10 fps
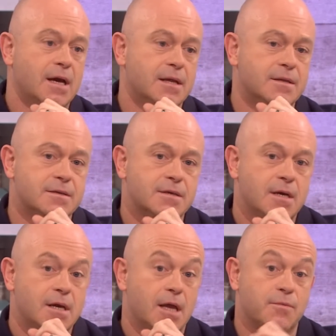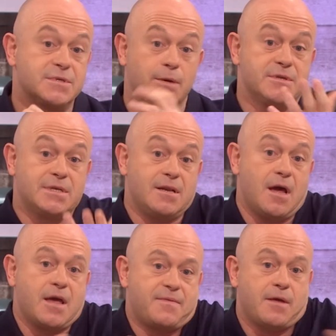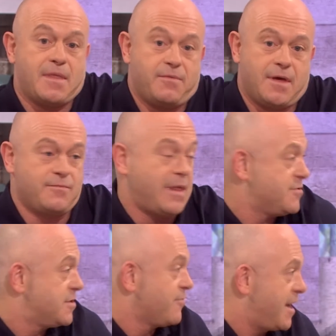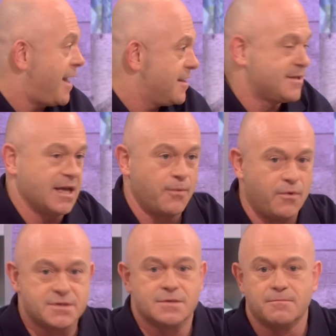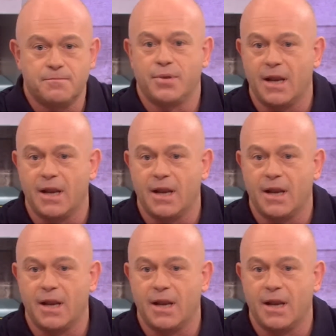And it was, it was, it, no, it, that, that, that, was a reality. It wasn't